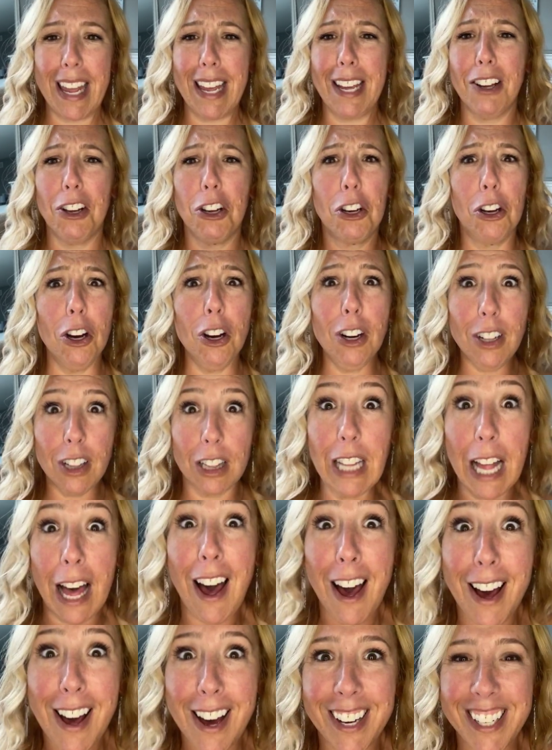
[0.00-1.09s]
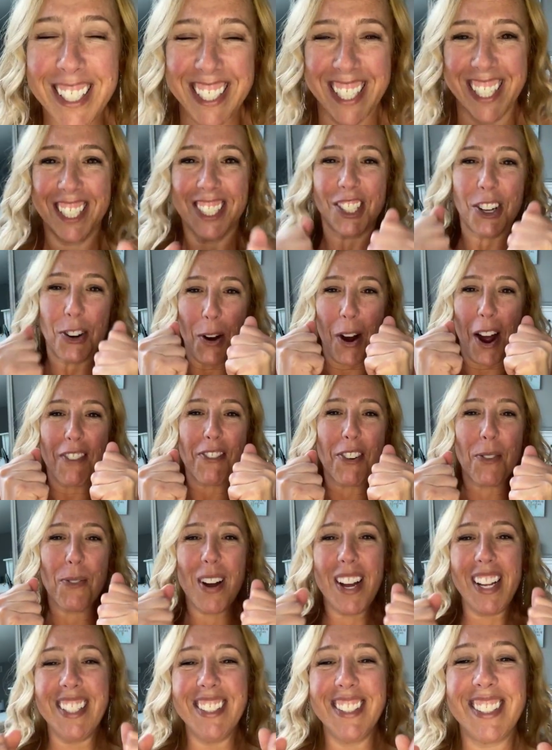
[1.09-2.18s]
and good luck to whoever
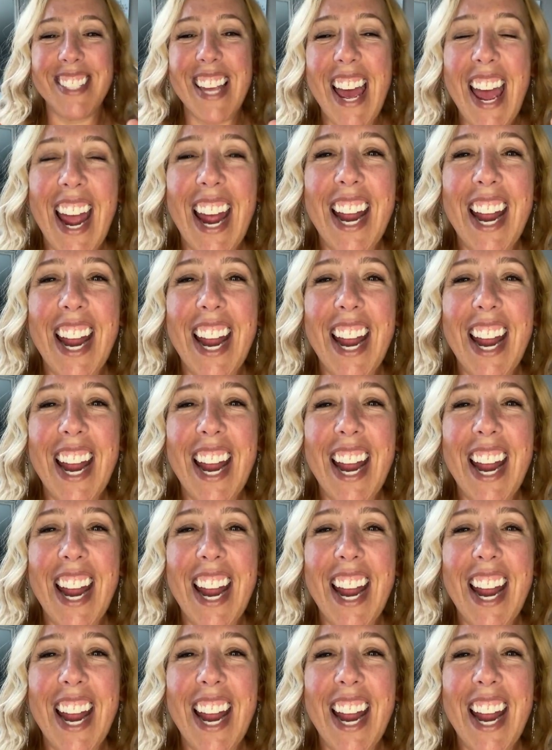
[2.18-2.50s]
wins.